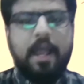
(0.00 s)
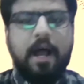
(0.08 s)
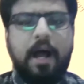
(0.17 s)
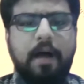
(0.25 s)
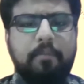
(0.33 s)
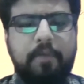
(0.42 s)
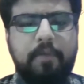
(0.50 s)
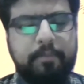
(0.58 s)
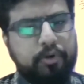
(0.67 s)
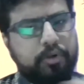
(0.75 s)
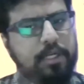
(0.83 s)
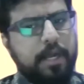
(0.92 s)
I'm
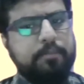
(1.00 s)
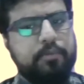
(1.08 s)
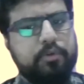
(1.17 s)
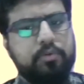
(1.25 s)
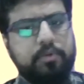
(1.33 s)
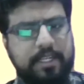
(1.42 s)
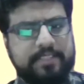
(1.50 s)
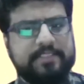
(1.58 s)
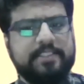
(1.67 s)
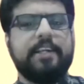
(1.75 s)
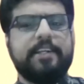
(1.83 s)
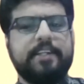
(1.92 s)
going to come to
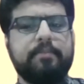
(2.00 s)
transcendental